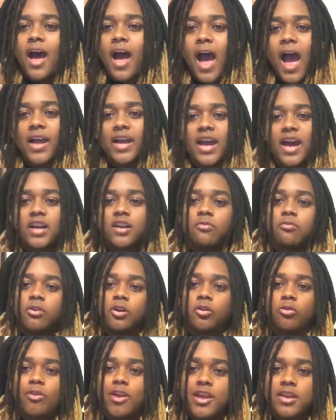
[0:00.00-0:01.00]
I kind of
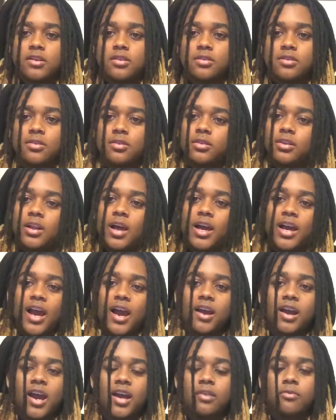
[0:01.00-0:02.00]
regret
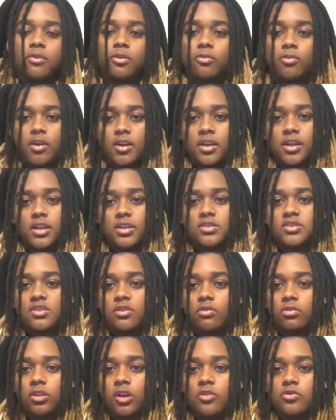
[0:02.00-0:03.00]
getting
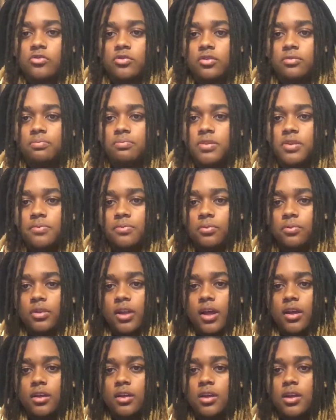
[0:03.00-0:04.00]
so close with people,
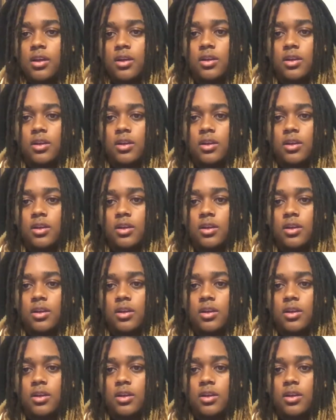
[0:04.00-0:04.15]
like,